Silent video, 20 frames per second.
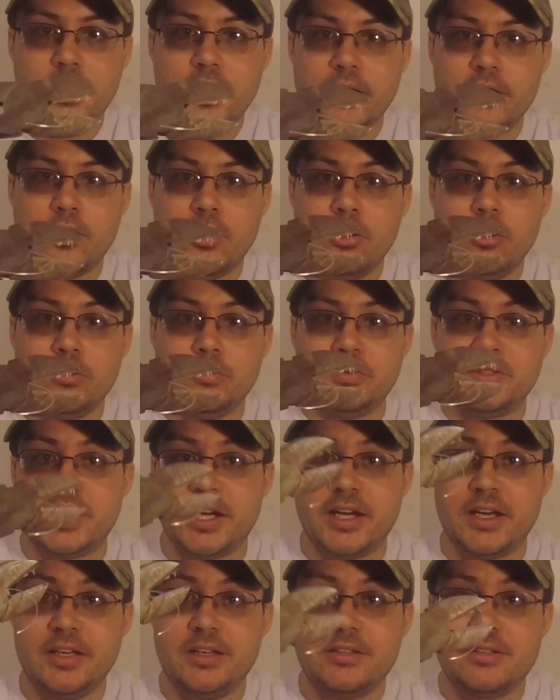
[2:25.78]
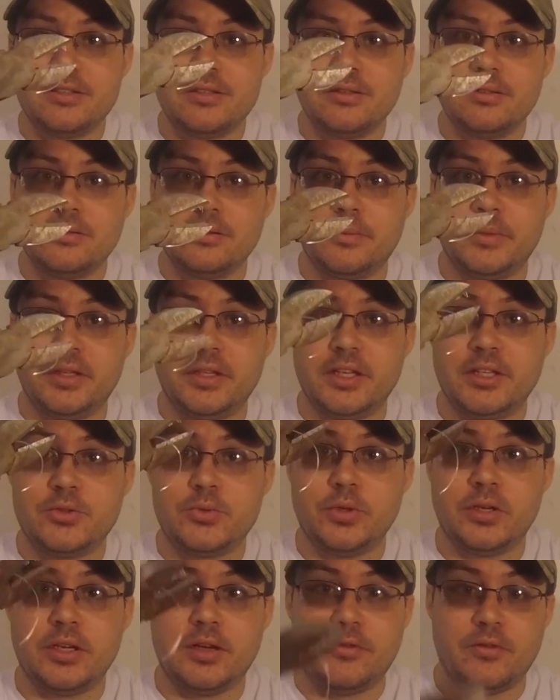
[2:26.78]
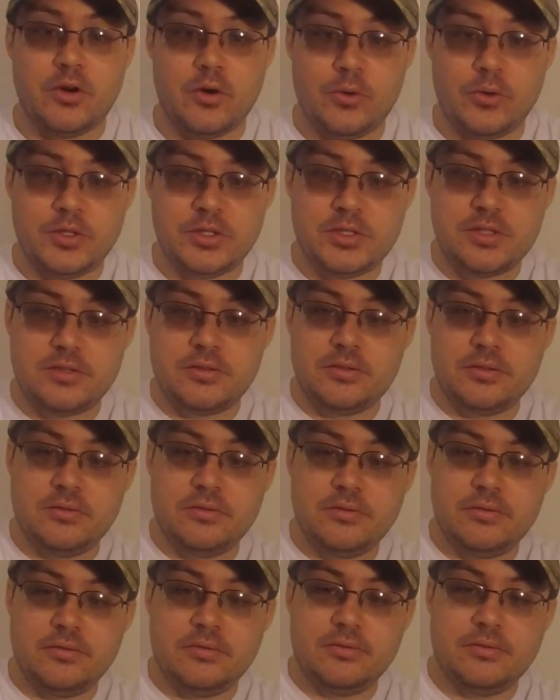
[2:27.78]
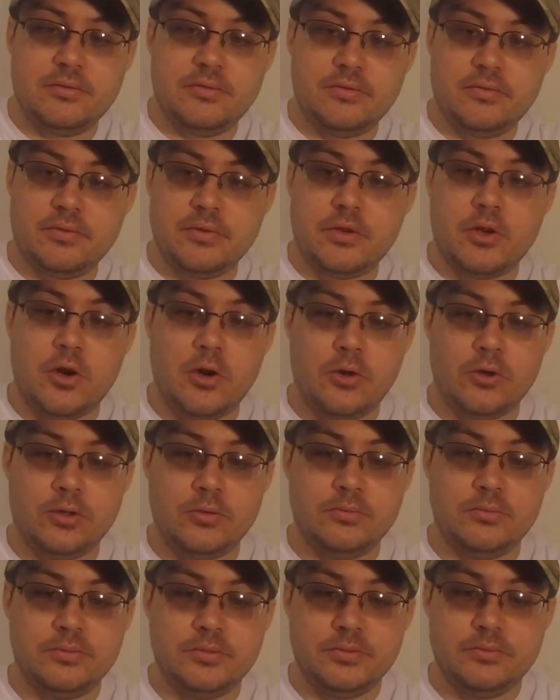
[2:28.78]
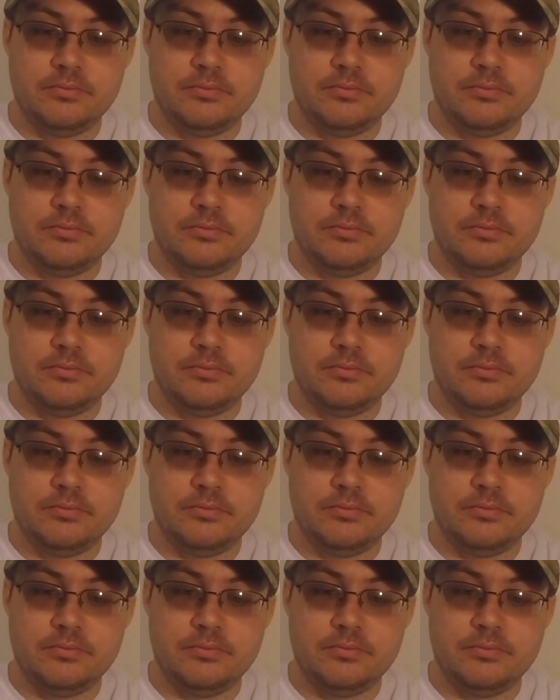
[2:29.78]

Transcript: call them dikes. I mean, that's what I've always called them.